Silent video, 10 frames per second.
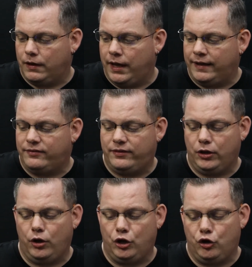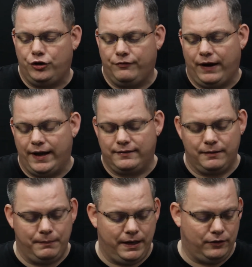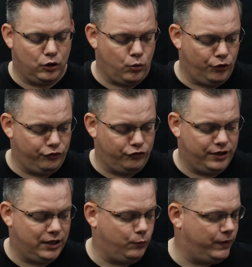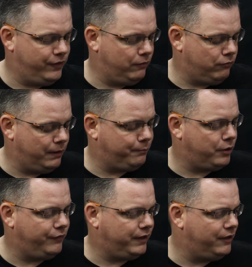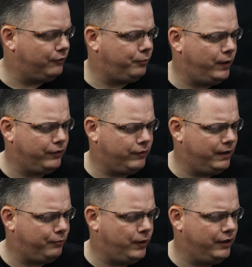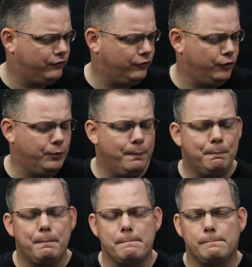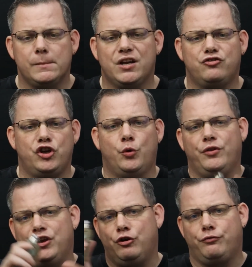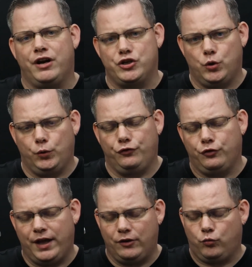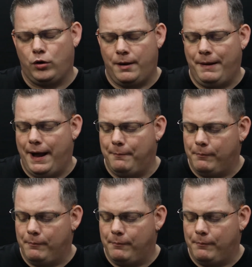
it's still a good device. I mean, the coils that you get with it run perfectly as a 0.3 and a 0.2. So you're within your threshold. So that's where I'm at.